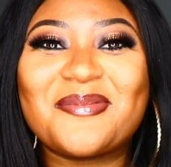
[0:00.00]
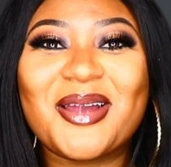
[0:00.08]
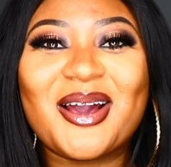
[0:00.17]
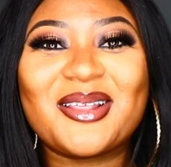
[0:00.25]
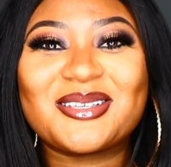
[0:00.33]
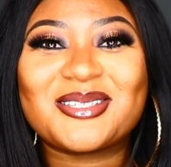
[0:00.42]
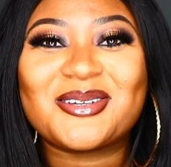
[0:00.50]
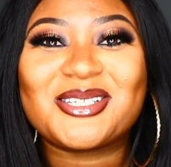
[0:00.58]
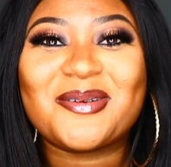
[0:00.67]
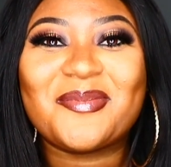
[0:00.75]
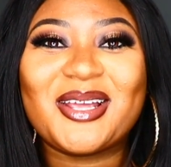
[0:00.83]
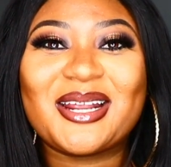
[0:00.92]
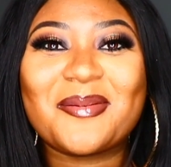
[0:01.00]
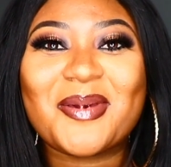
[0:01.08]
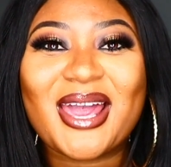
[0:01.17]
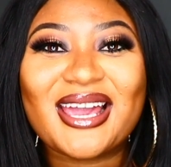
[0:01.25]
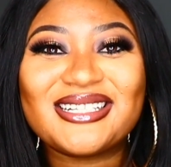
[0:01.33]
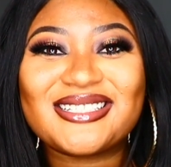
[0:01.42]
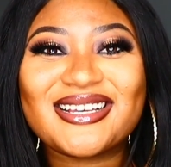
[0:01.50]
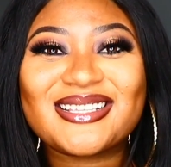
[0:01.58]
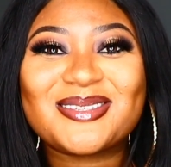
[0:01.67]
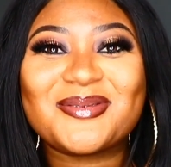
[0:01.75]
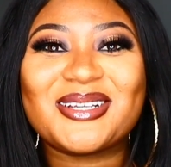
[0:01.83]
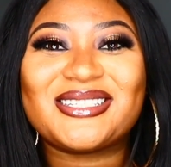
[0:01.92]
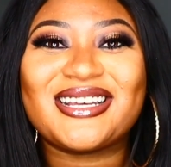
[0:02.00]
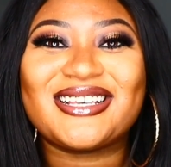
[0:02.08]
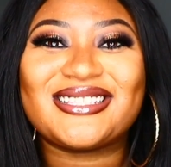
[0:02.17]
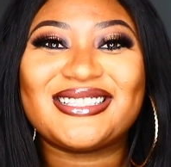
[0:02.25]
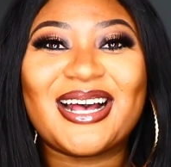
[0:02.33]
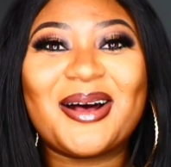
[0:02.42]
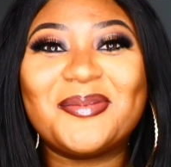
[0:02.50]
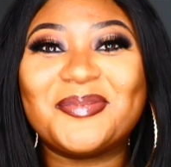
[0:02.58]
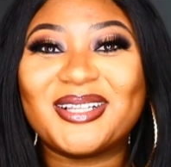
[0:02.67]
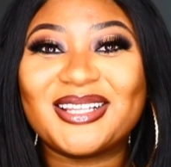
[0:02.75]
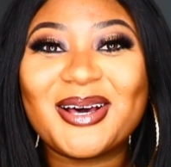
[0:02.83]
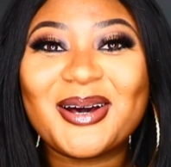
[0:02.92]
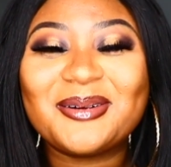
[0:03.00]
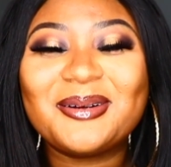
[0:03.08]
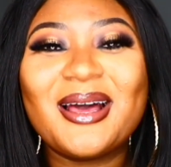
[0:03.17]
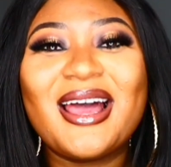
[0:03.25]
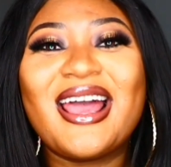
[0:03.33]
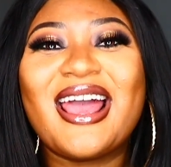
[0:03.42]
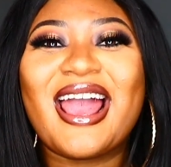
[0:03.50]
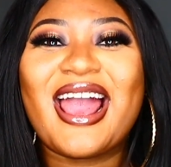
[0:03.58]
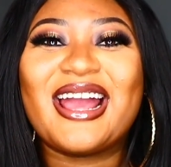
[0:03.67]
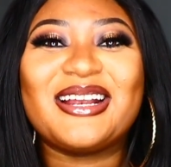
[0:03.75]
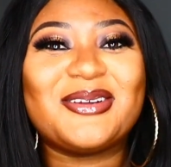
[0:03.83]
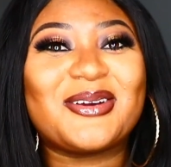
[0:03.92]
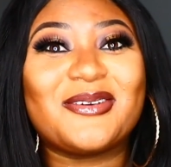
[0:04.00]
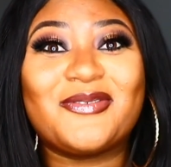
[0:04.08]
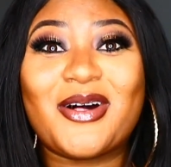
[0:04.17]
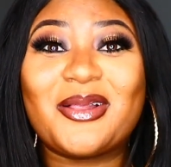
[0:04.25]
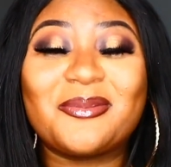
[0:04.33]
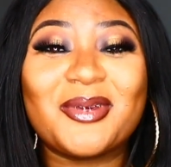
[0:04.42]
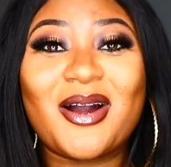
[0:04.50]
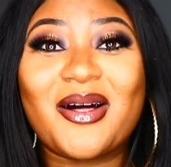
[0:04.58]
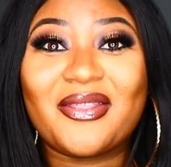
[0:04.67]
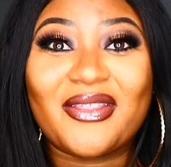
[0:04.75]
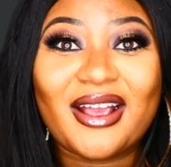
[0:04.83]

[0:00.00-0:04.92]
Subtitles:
to my other social media pages, which is down below, and you can follow me on